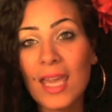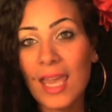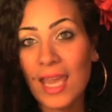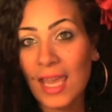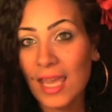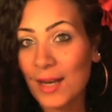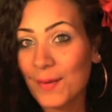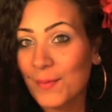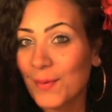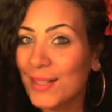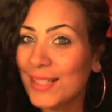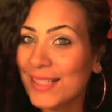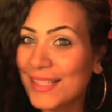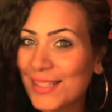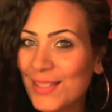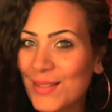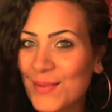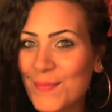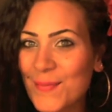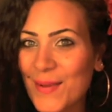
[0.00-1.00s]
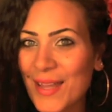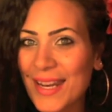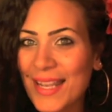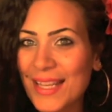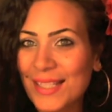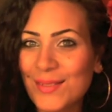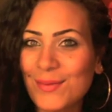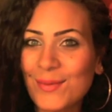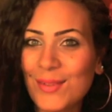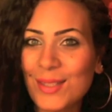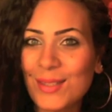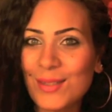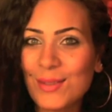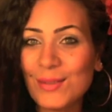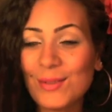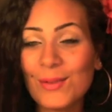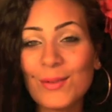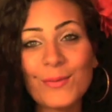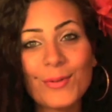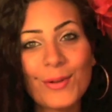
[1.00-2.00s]
and I'm gonna see you in my next
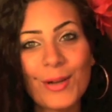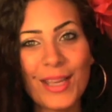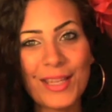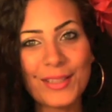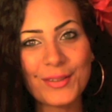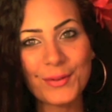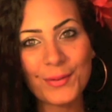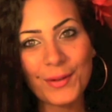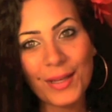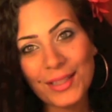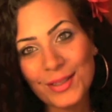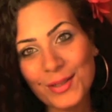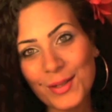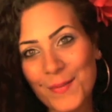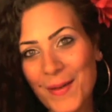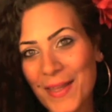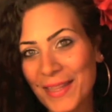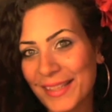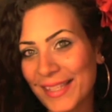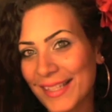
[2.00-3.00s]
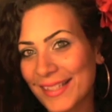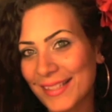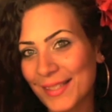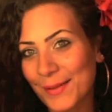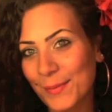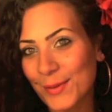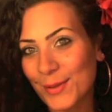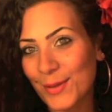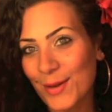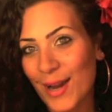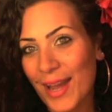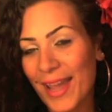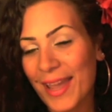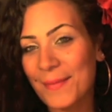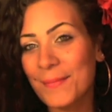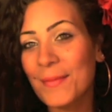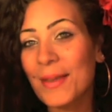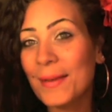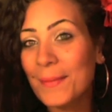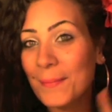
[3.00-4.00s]
video. Don't forget to rate, comment and
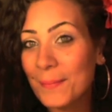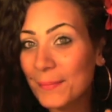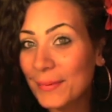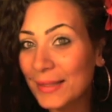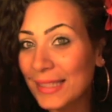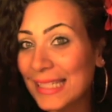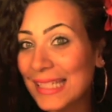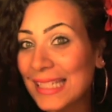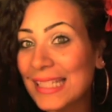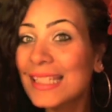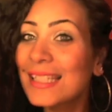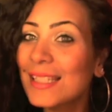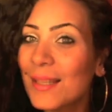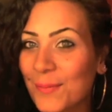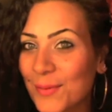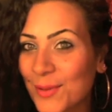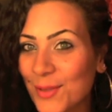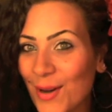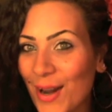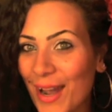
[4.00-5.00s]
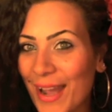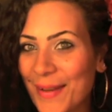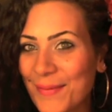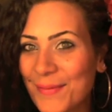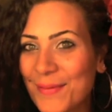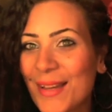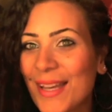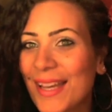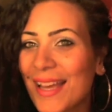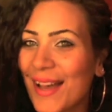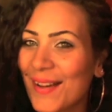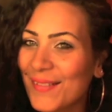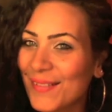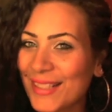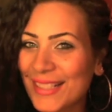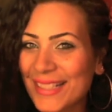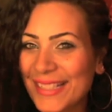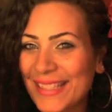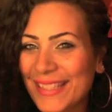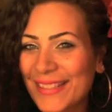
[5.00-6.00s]
subscribe. Please subscribe. I'm
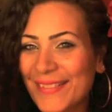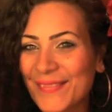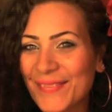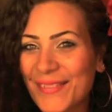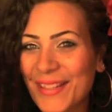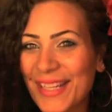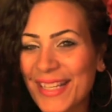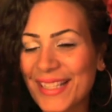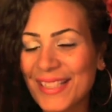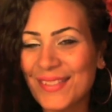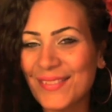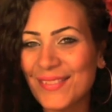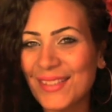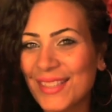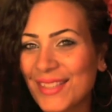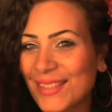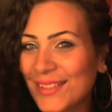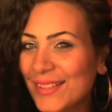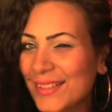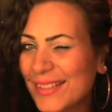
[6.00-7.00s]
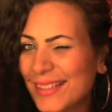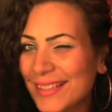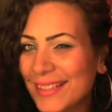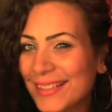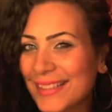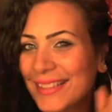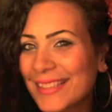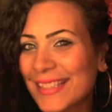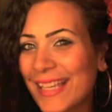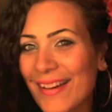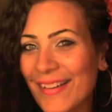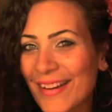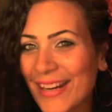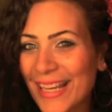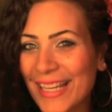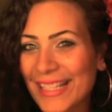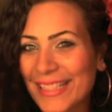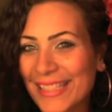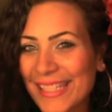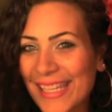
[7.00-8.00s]
gonna see you in my next video. Ciao
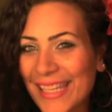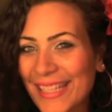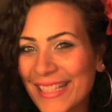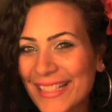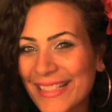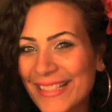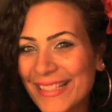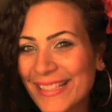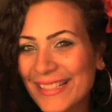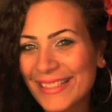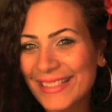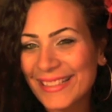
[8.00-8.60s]
ragazzi!